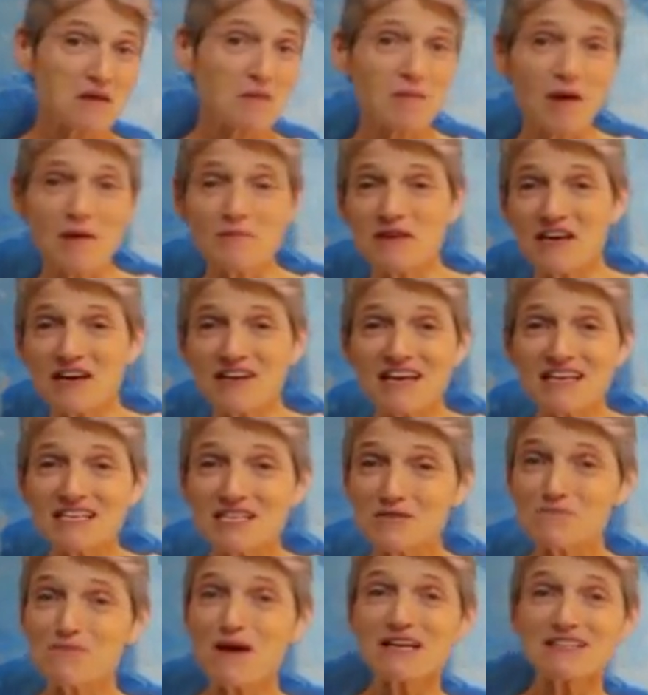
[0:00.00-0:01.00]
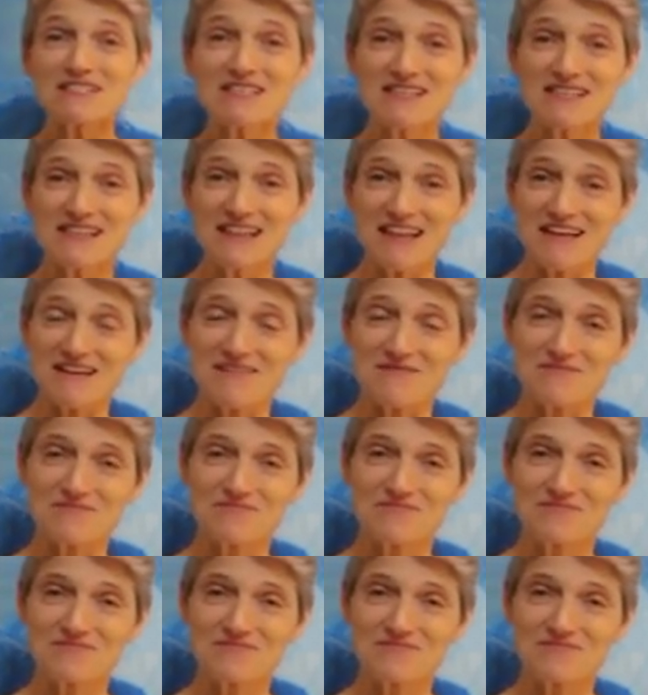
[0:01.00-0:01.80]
maybe unexpectedly.